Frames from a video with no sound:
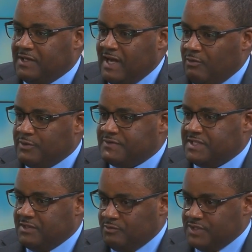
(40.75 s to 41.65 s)
And now we've
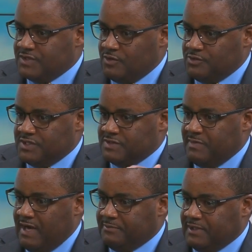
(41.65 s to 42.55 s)
seen a resurgence in
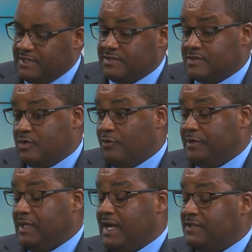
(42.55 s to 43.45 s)
population. So over
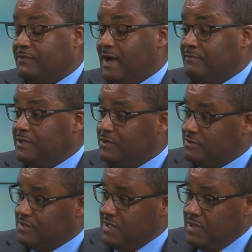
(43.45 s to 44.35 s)
the last five
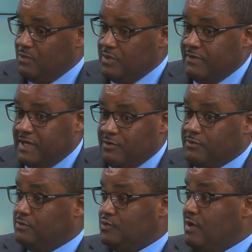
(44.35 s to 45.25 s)
years, we've had
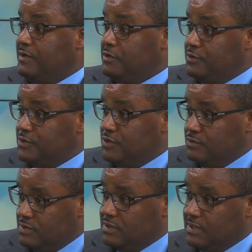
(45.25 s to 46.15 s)
over 1,200 new
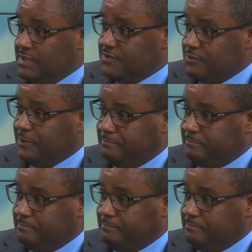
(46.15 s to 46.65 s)
students to the district.